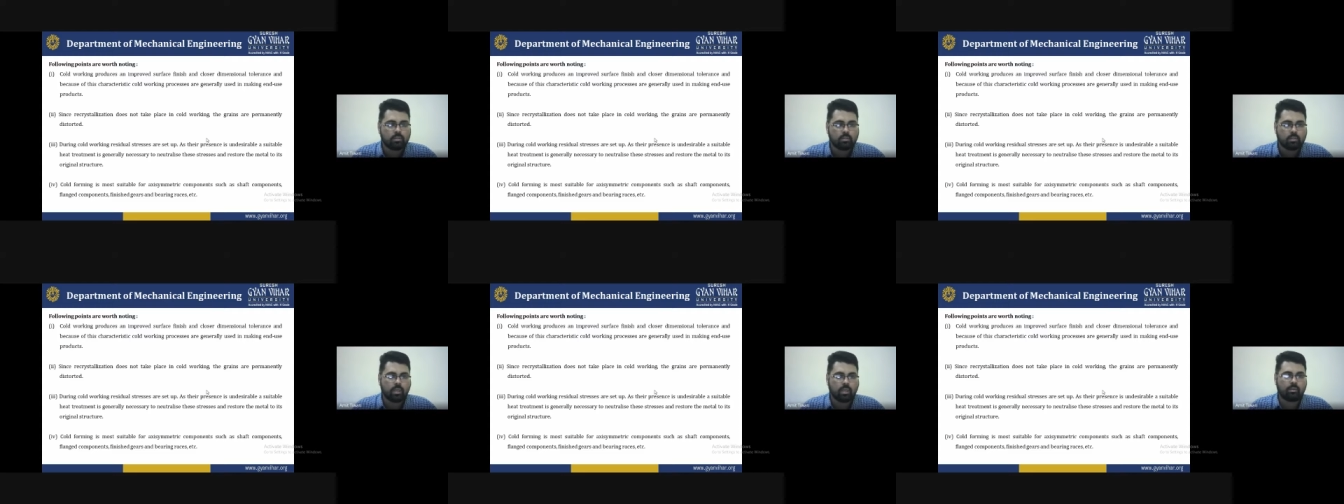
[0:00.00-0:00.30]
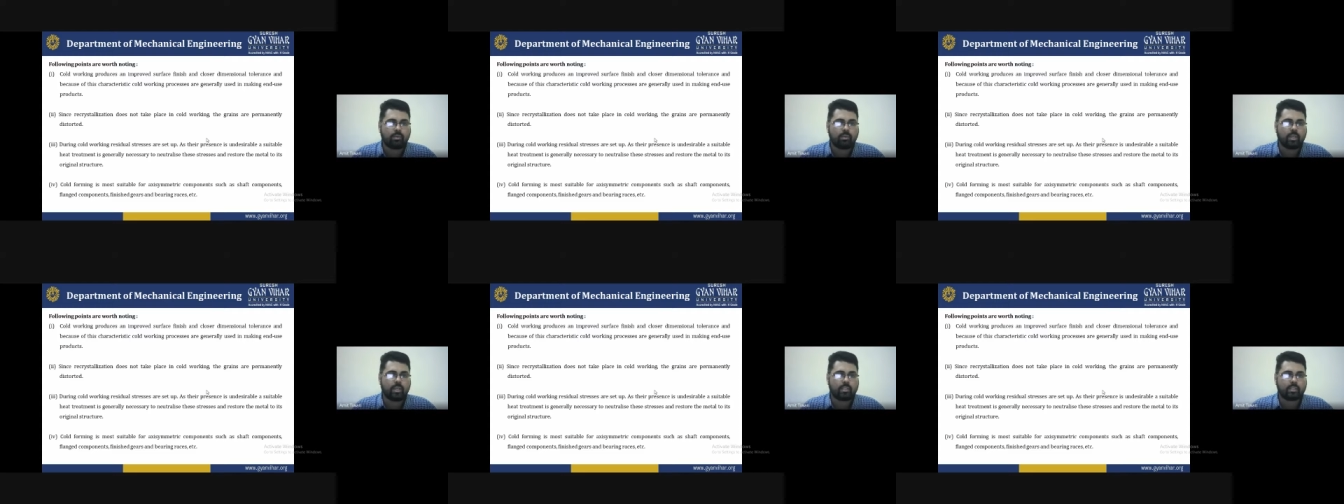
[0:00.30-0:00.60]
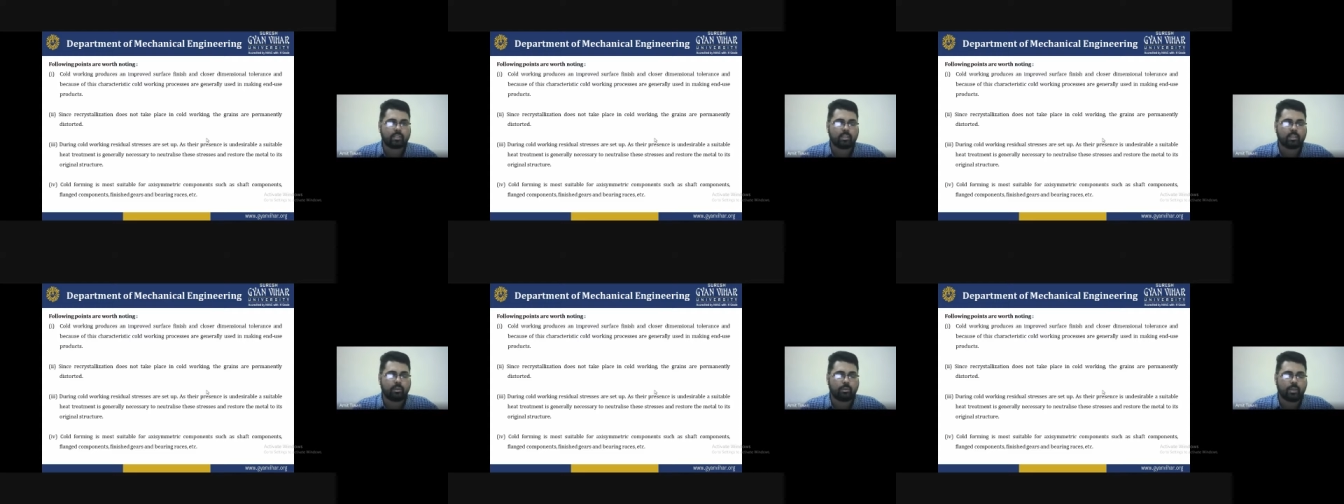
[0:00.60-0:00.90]
Third one, that
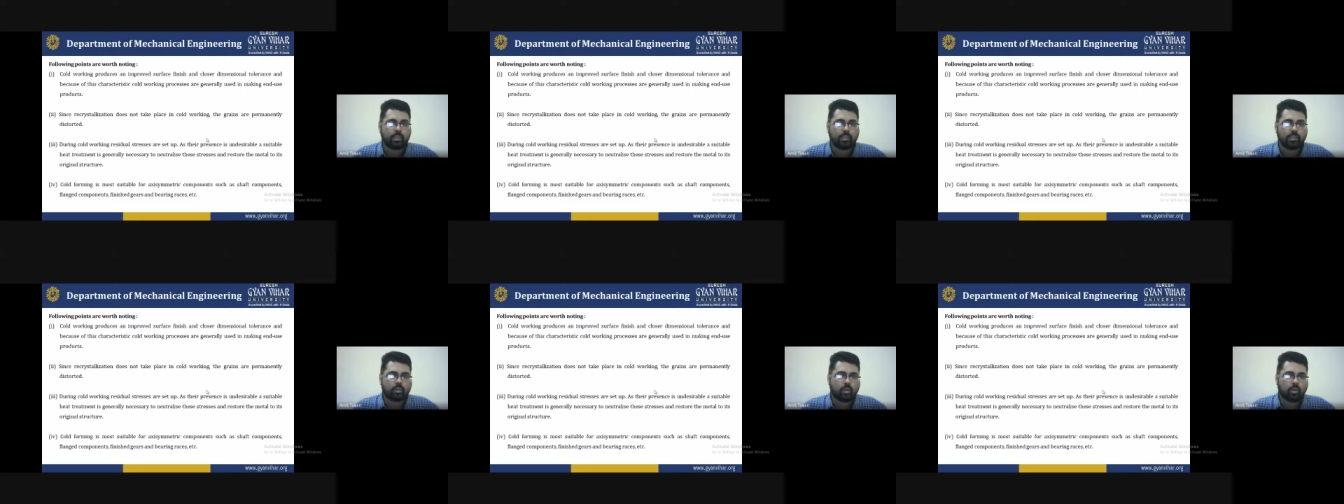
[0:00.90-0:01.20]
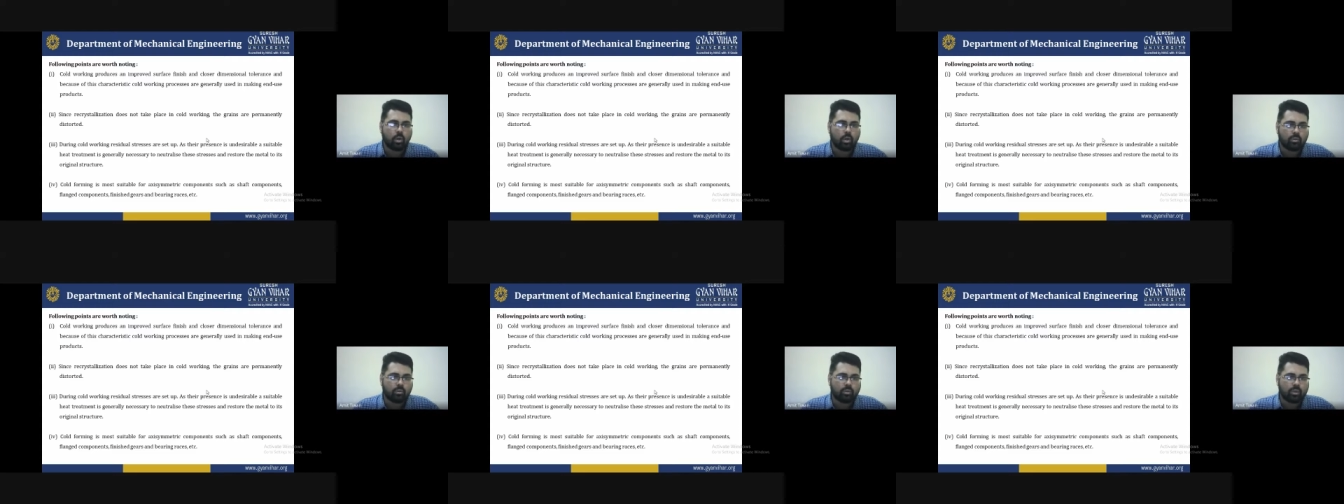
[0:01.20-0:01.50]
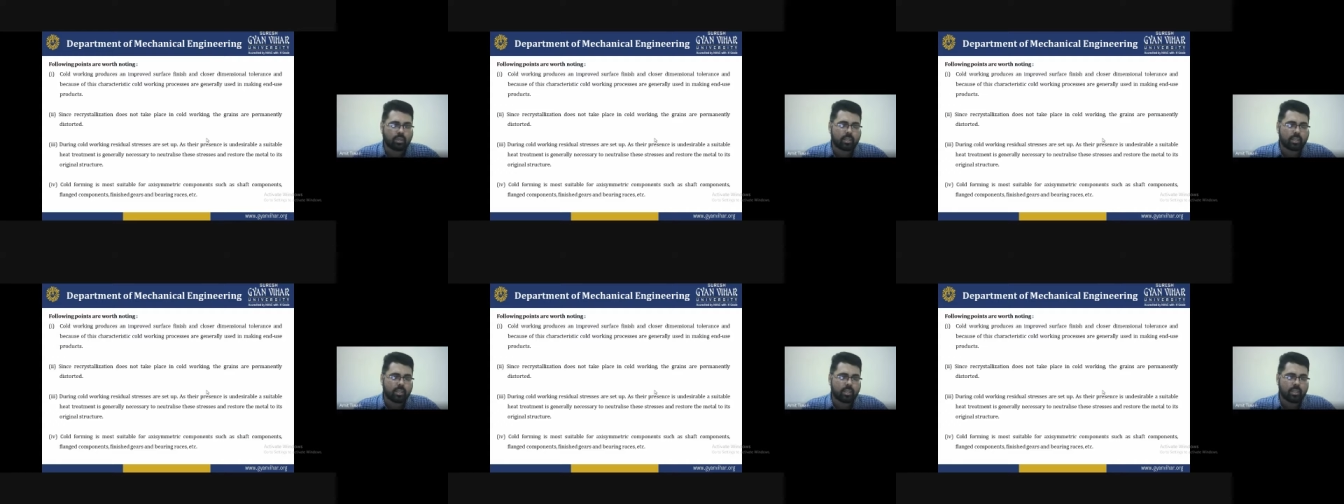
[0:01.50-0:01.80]
is during the cold
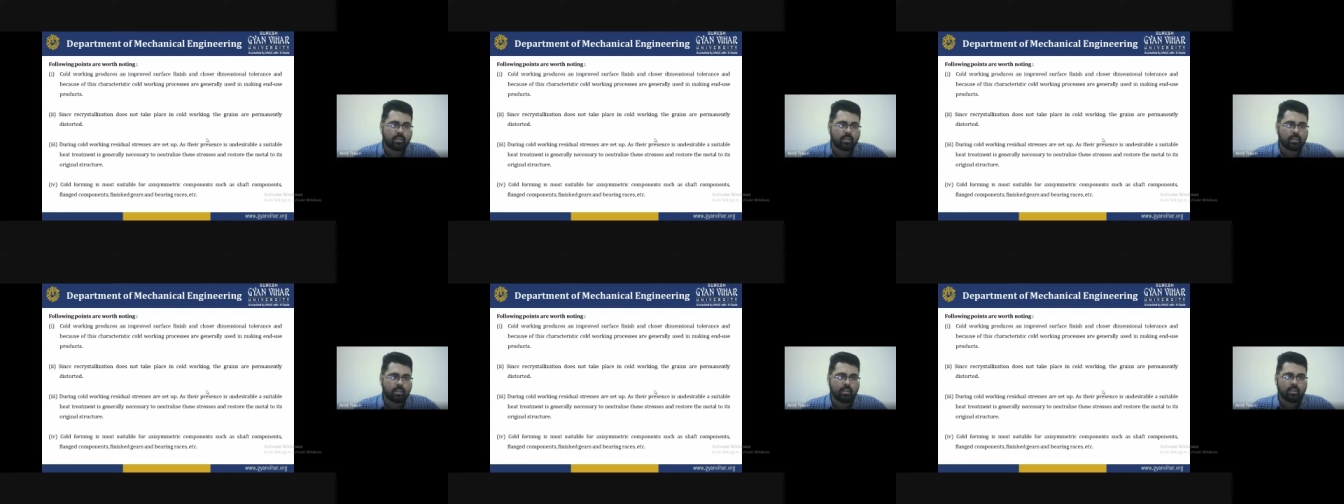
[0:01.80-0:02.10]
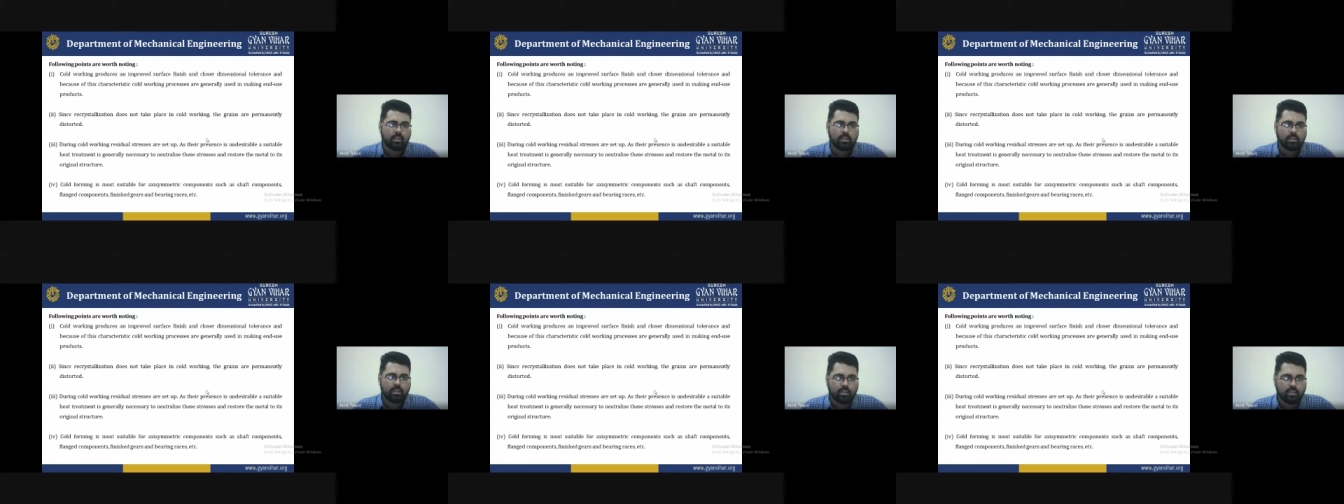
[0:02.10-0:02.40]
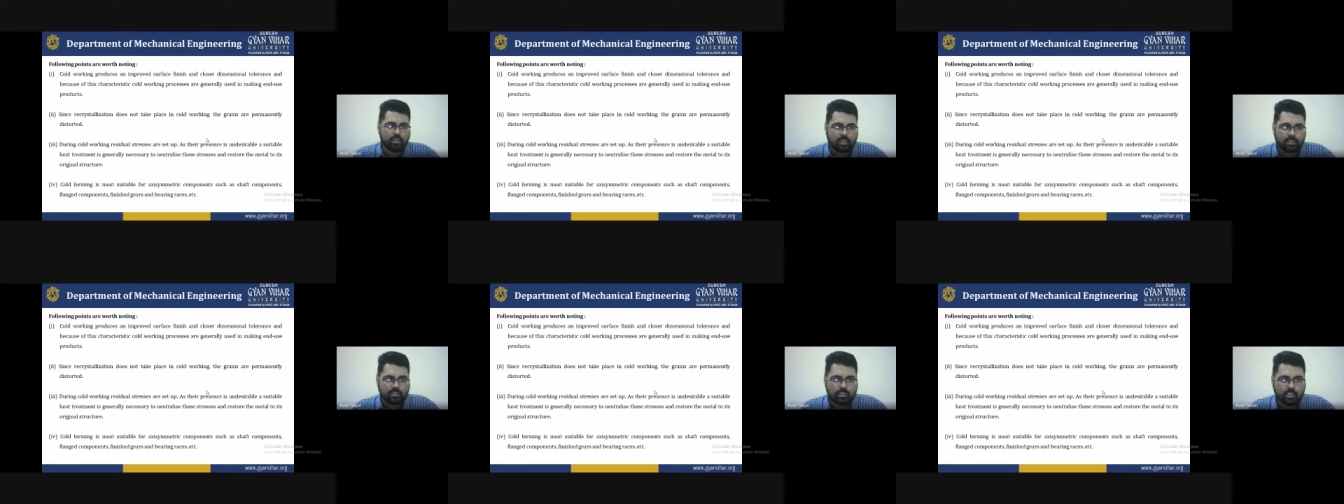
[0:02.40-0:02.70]
working,
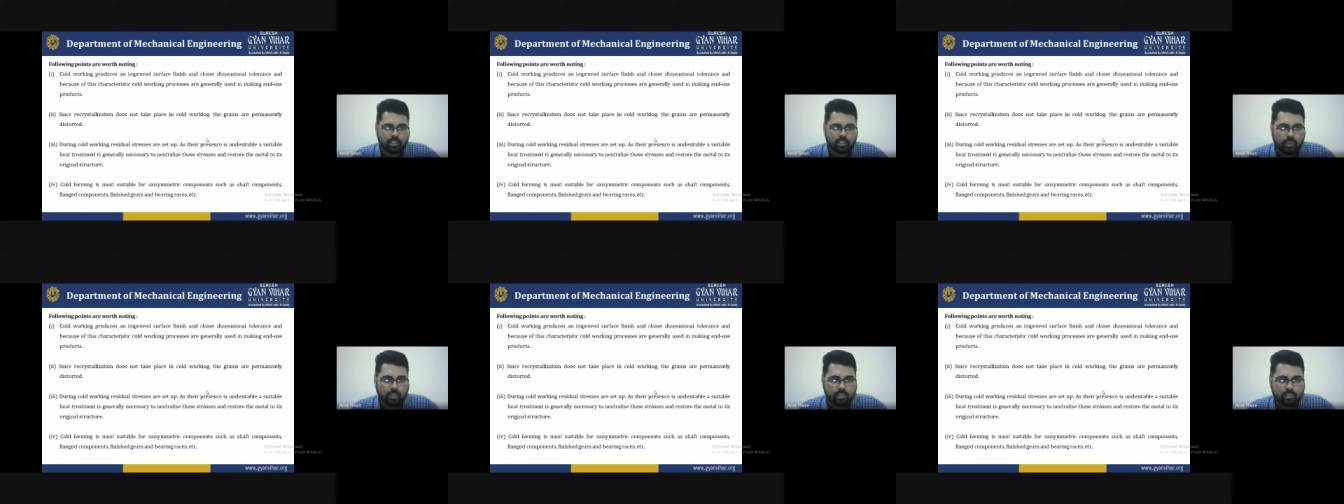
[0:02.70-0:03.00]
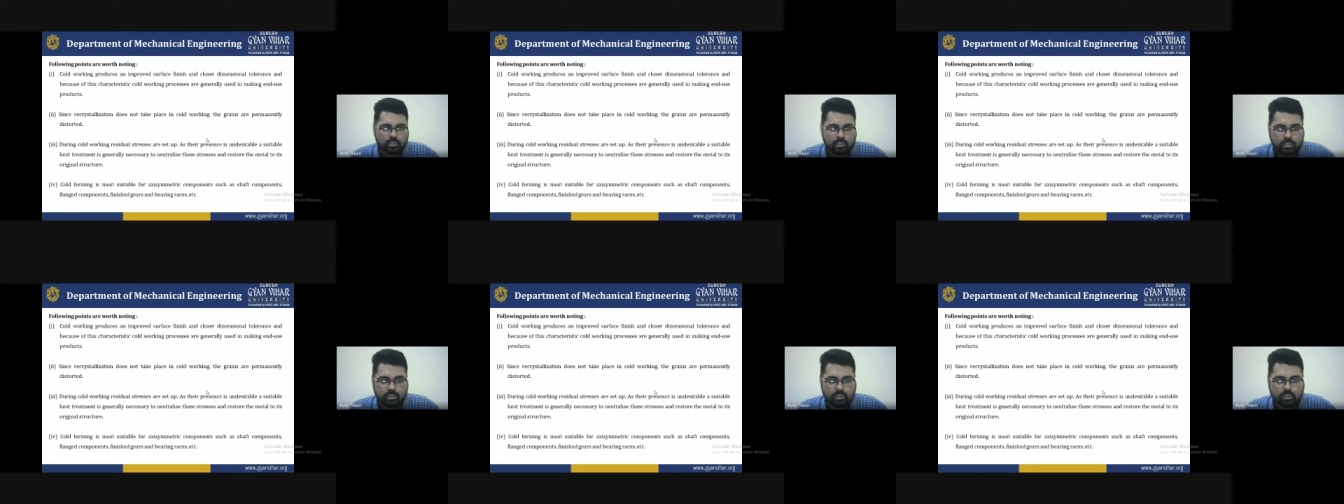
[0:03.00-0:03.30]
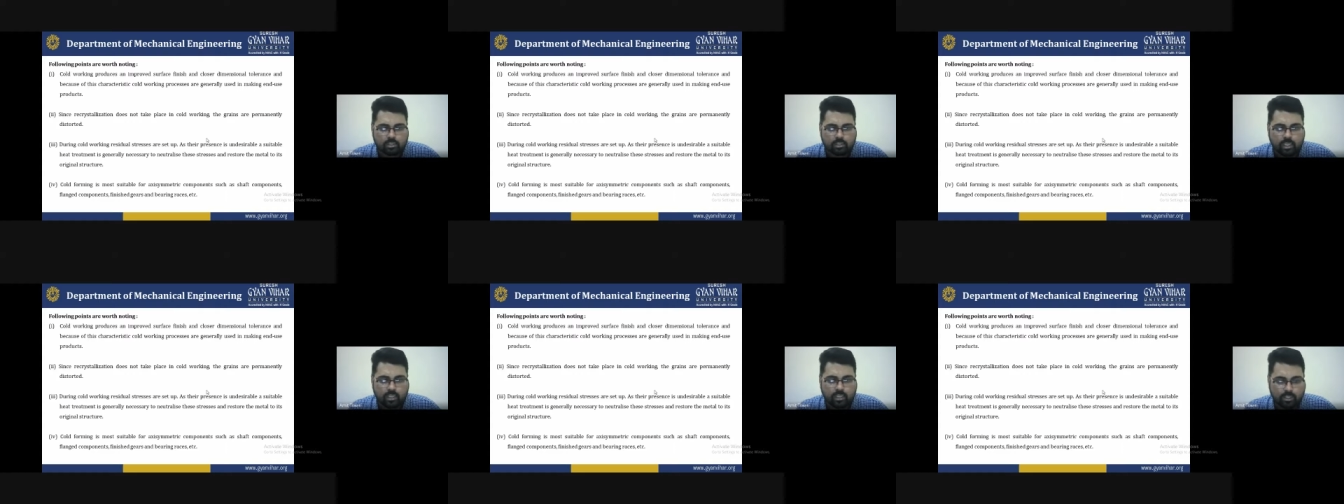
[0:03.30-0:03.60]
residual
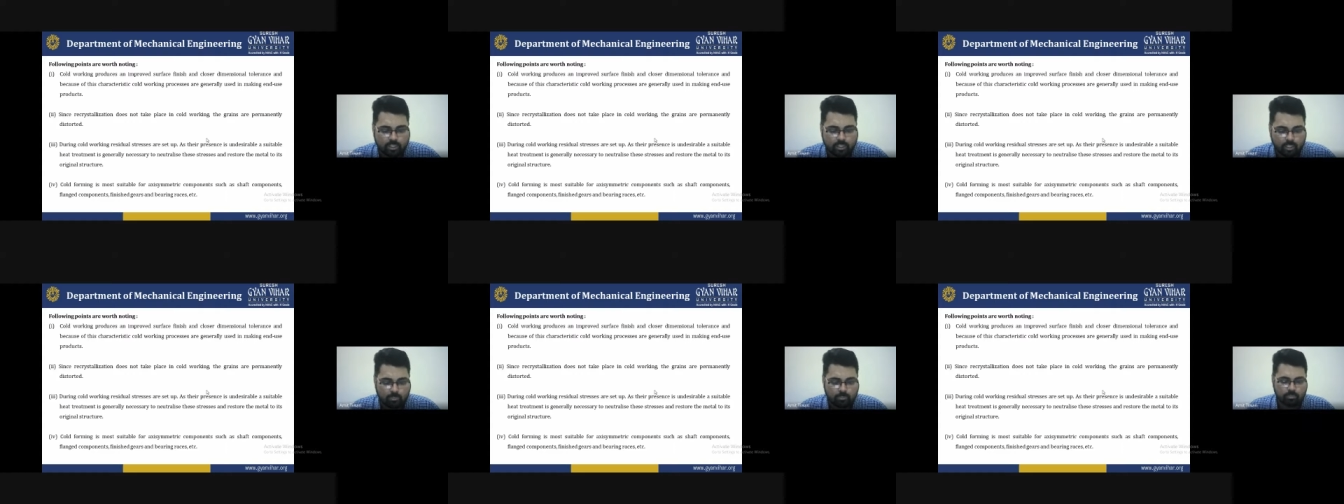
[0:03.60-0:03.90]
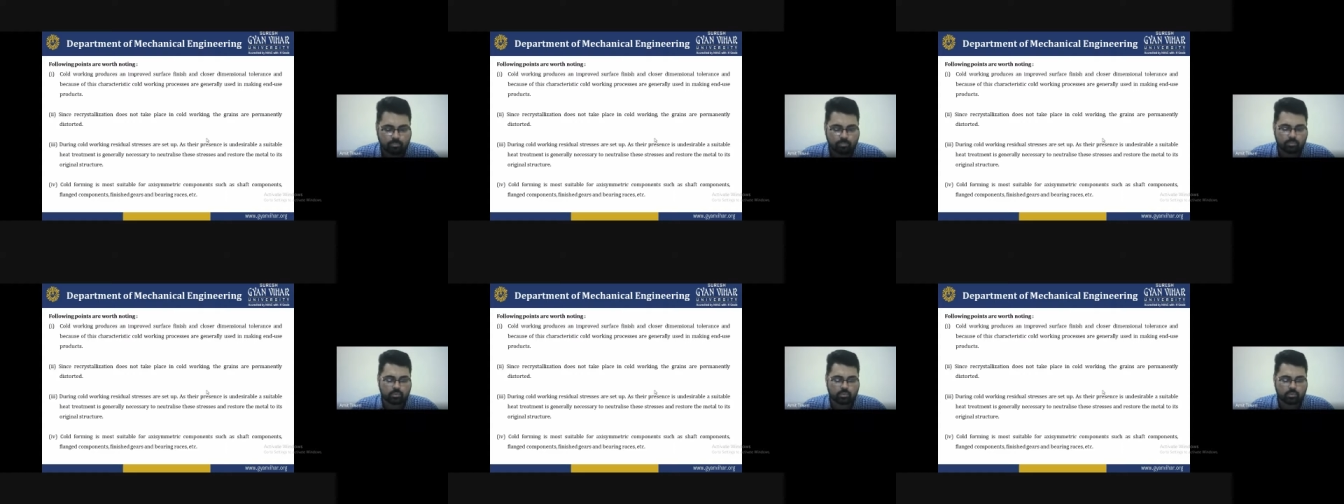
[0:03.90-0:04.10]
stresses are set up.